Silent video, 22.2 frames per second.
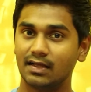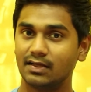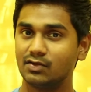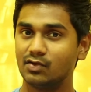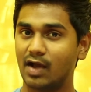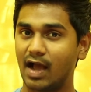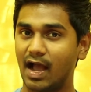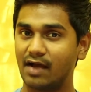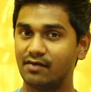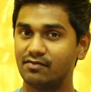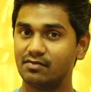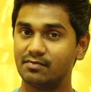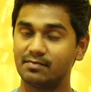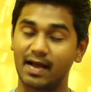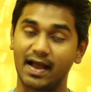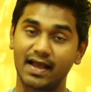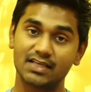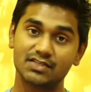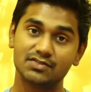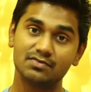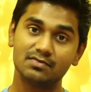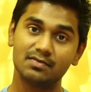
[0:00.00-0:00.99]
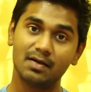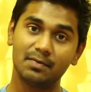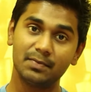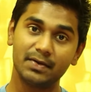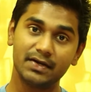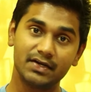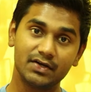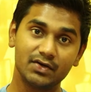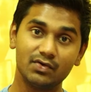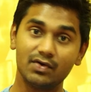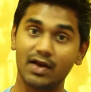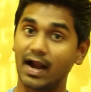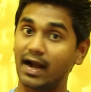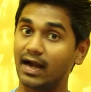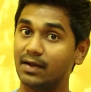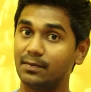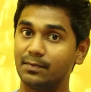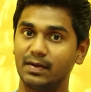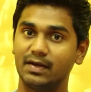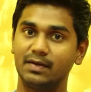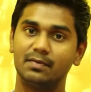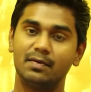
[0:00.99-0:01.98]
you have a maximum amplitude
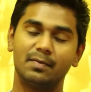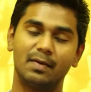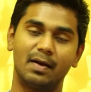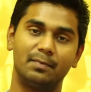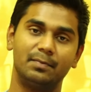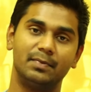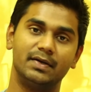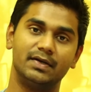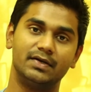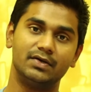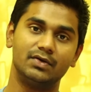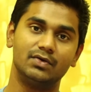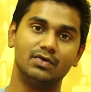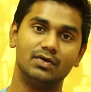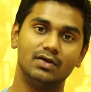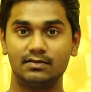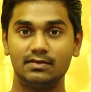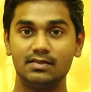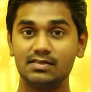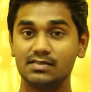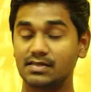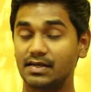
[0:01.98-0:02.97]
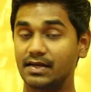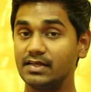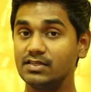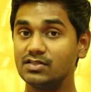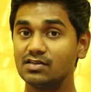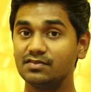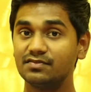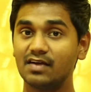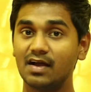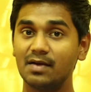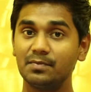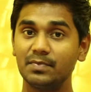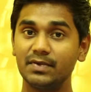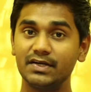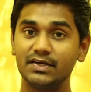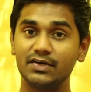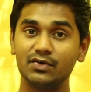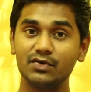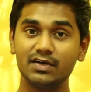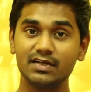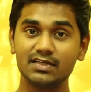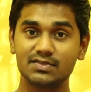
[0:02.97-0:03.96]
and a minimum amplitude. This range of
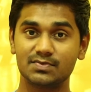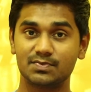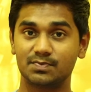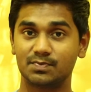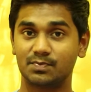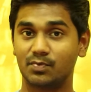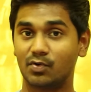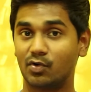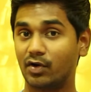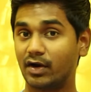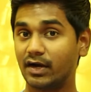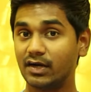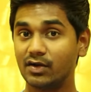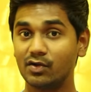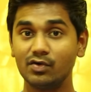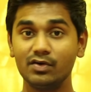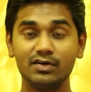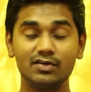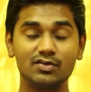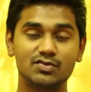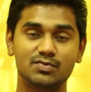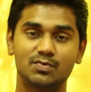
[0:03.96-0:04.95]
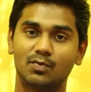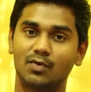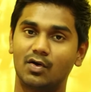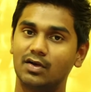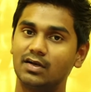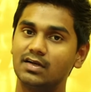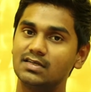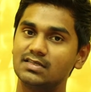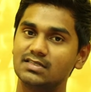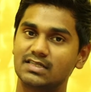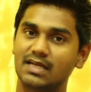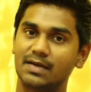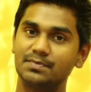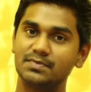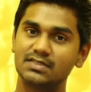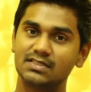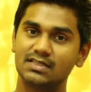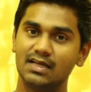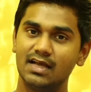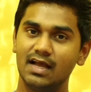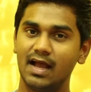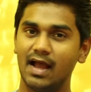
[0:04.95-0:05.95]
amplitude is broken down into smaller
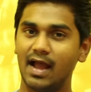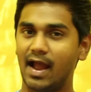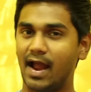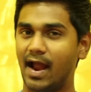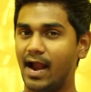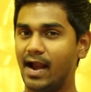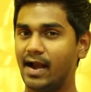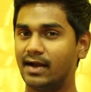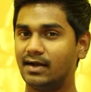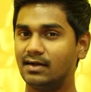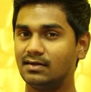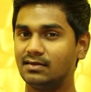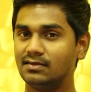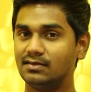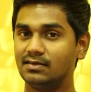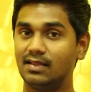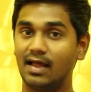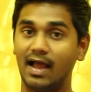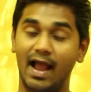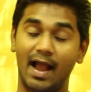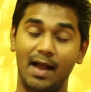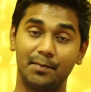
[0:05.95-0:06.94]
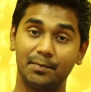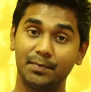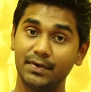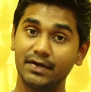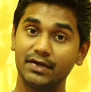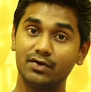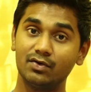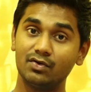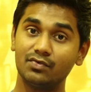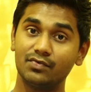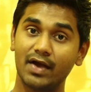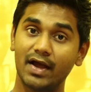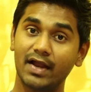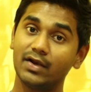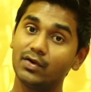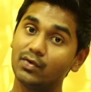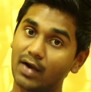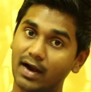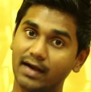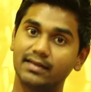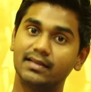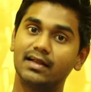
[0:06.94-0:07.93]
steps, and the amplitude
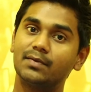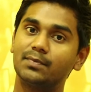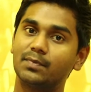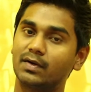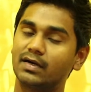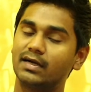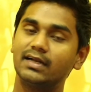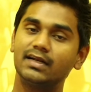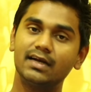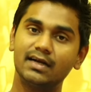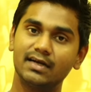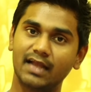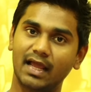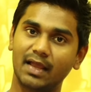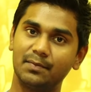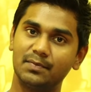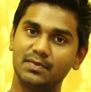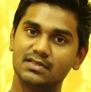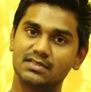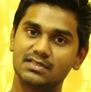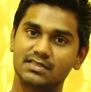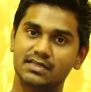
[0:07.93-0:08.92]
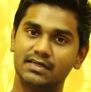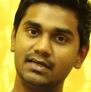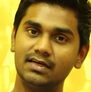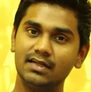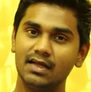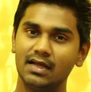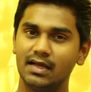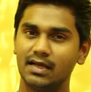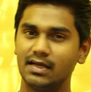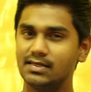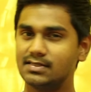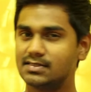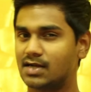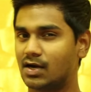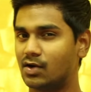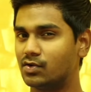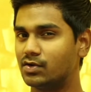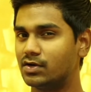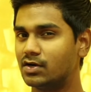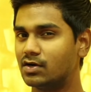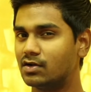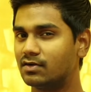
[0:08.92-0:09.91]
value at that particular time instant is
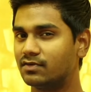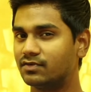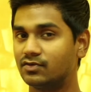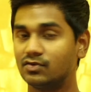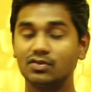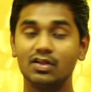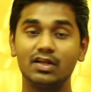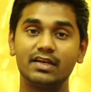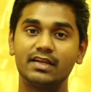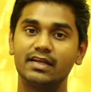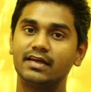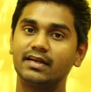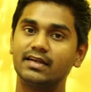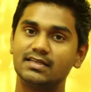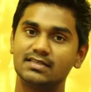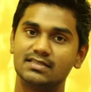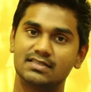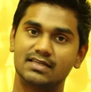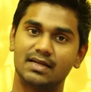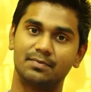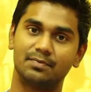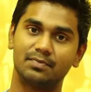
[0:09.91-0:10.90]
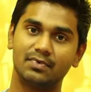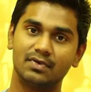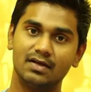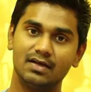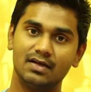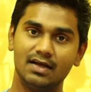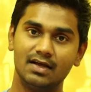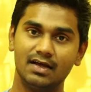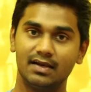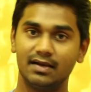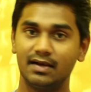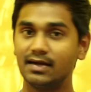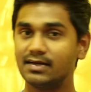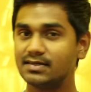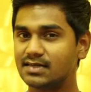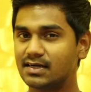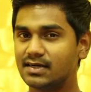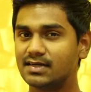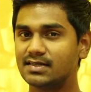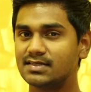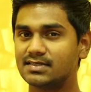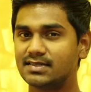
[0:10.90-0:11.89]
rounded off to the nearest step. Let's
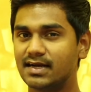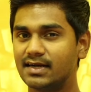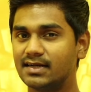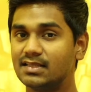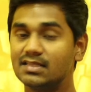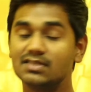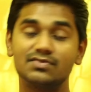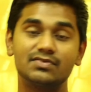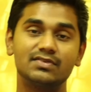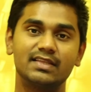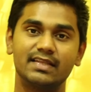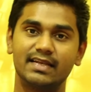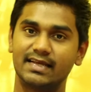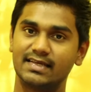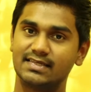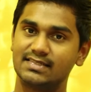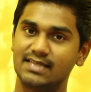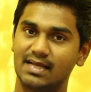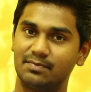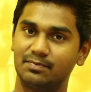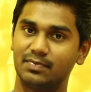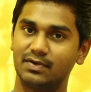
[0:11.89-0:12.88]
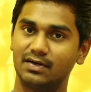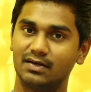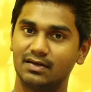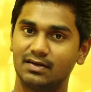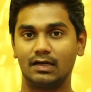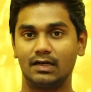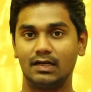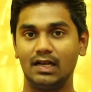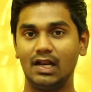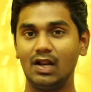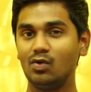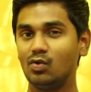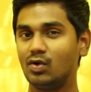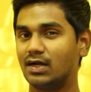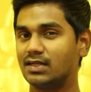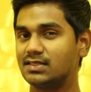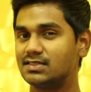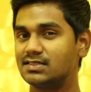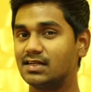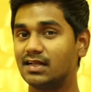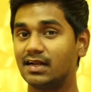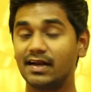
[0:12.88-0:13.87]
understand this with an example. Now
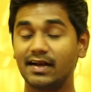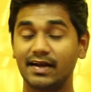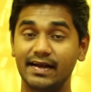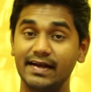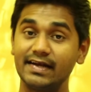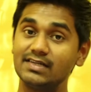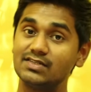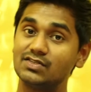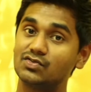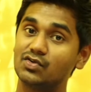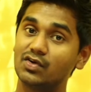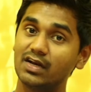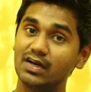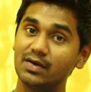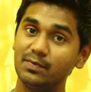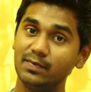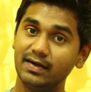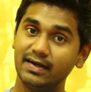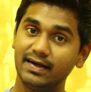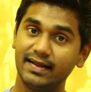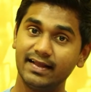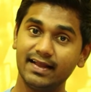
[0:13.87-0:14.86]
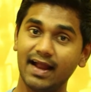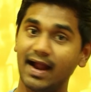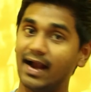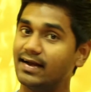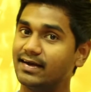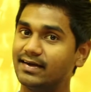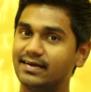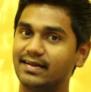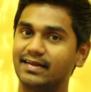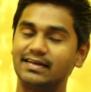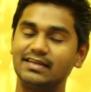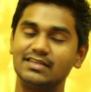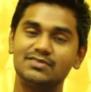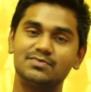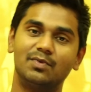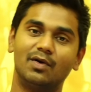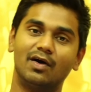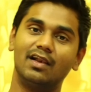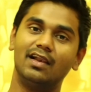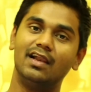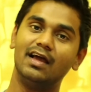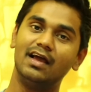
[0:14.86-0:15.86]
consider an 8-story building and a tennis
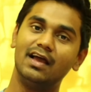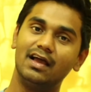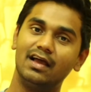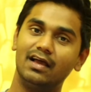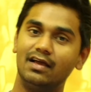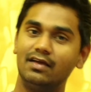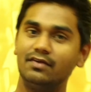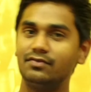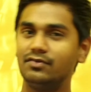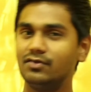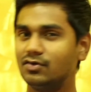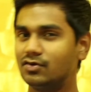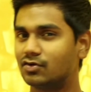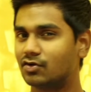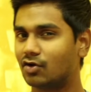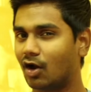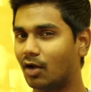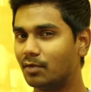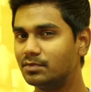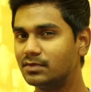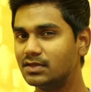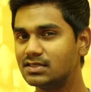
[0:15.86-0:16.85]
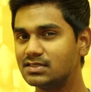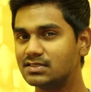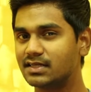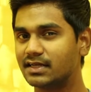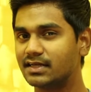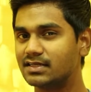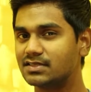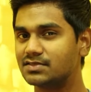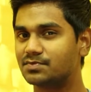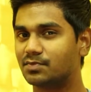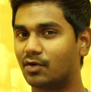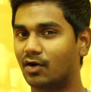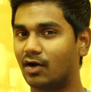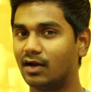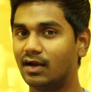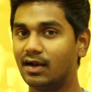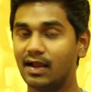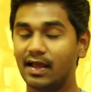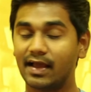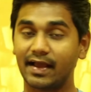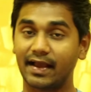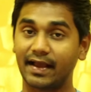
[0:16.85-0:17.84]
ball. If you drop this tennis
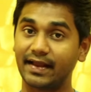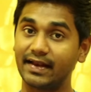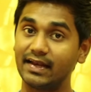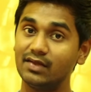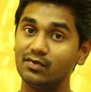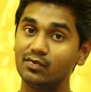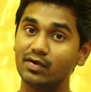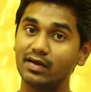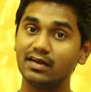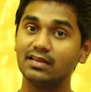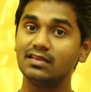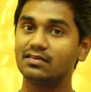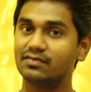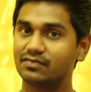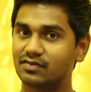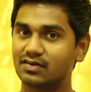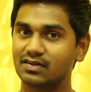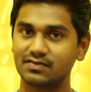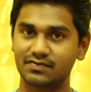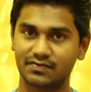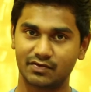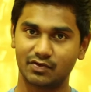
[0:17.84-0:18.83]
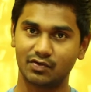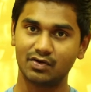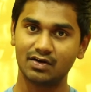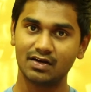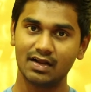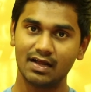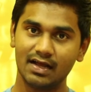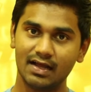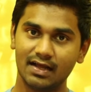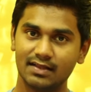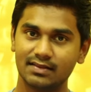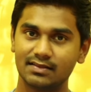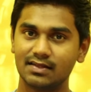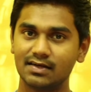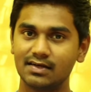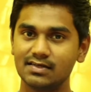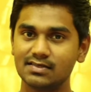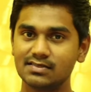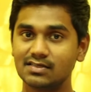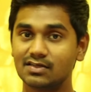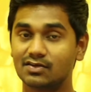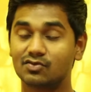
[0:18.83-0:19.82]
ball anywhere in the first floor,
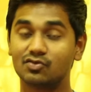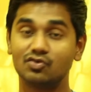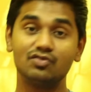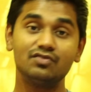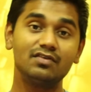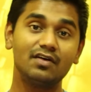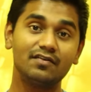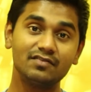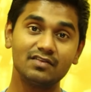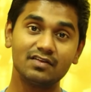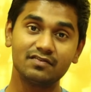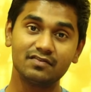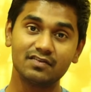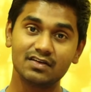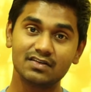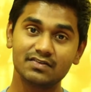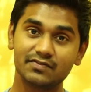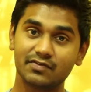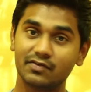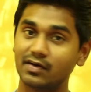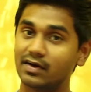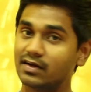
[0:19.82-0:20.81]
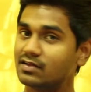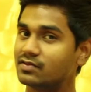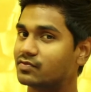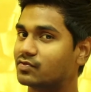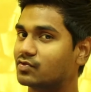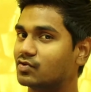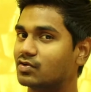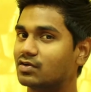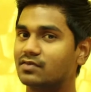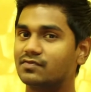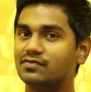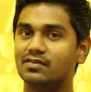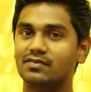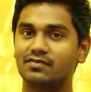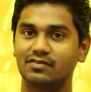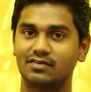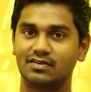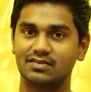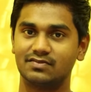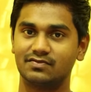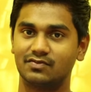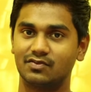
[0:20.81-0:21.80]
that is the roof of the first floor and the floor of the
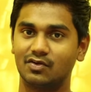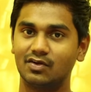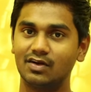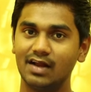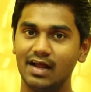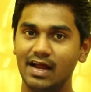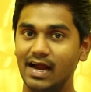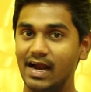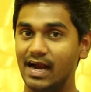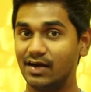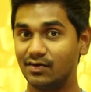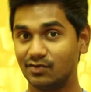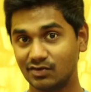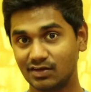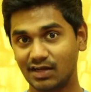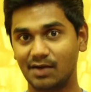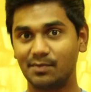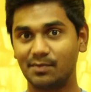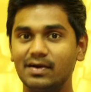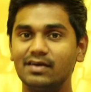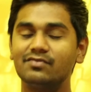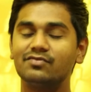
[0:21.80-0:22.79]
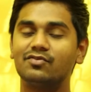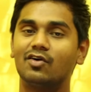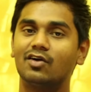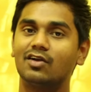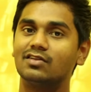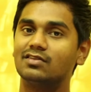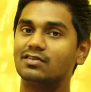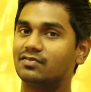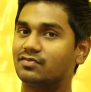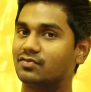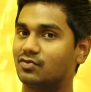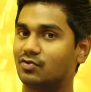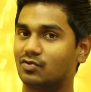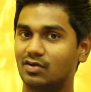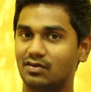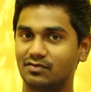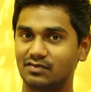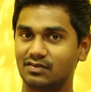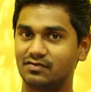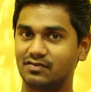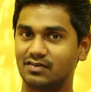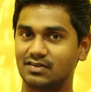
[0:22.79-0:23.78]
first floor, it would and fall on the floor
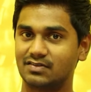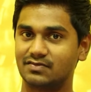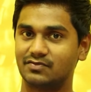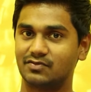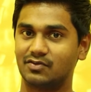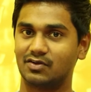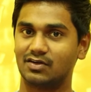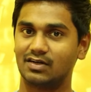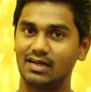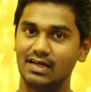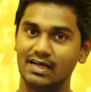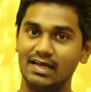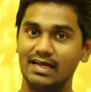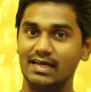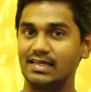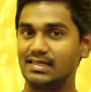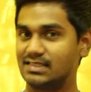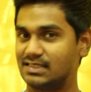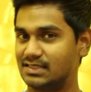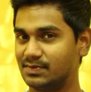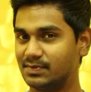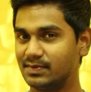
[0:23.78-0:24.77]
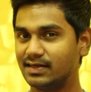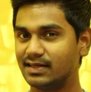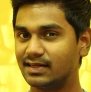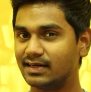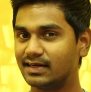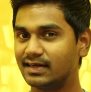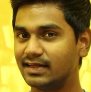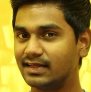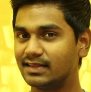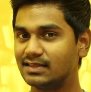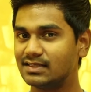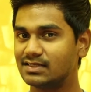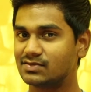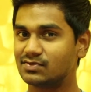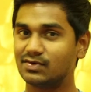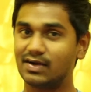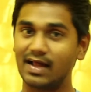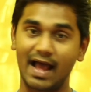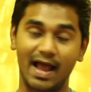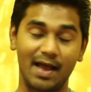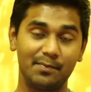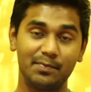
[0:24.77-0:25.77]
of the first floor. Similarly, this
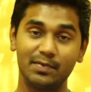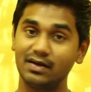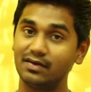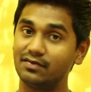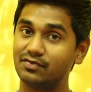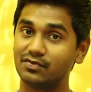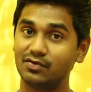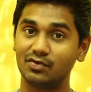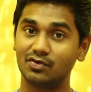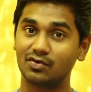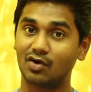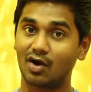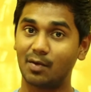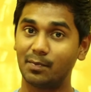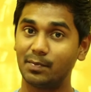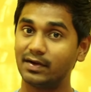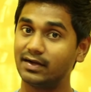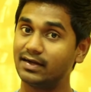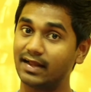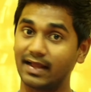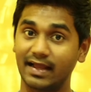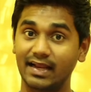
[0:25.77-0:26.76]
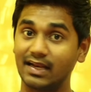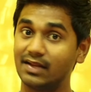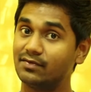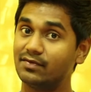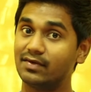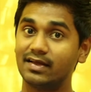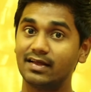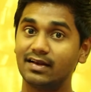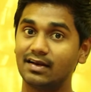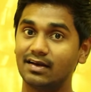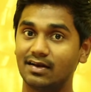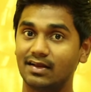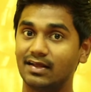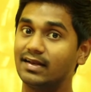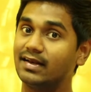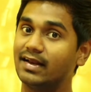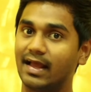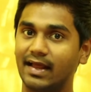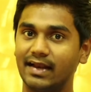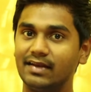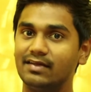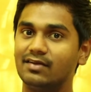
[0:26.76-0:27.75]
would happen if you drop it anywhere
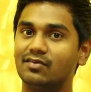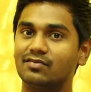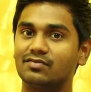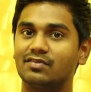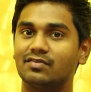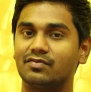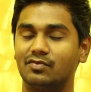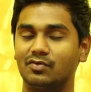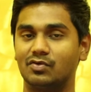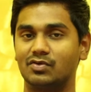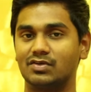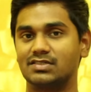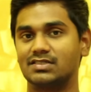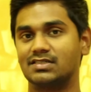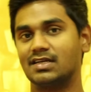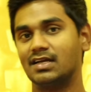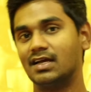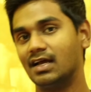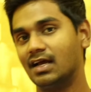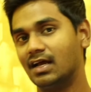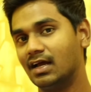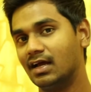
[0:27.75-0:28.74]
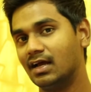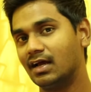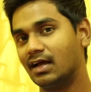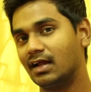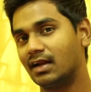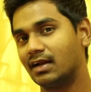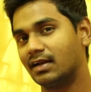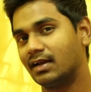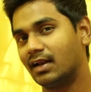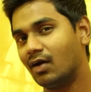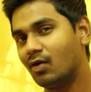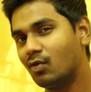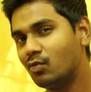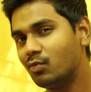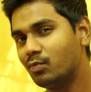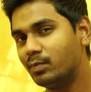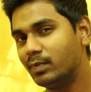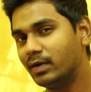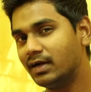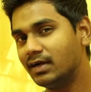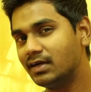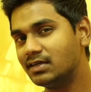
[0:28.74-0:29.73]
in any of the floors.
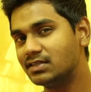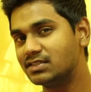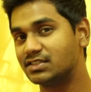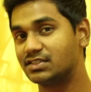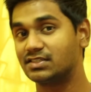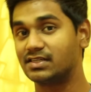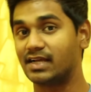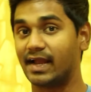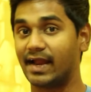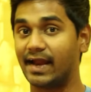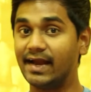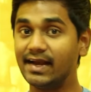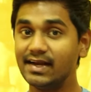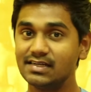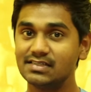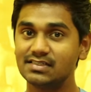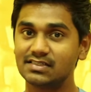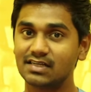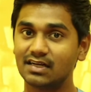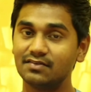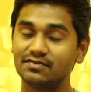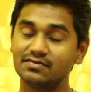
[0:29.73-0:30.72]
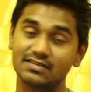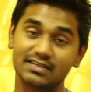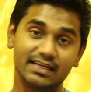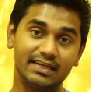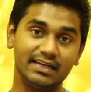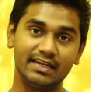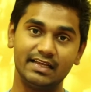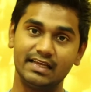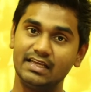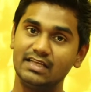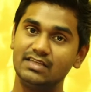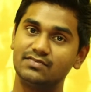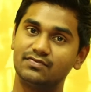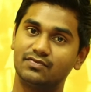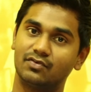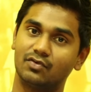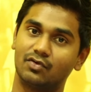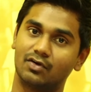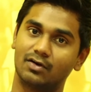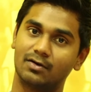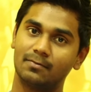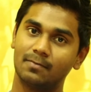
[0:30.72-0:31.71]
Now build 8 shelves in each
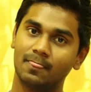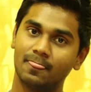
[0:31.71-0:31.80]
floor.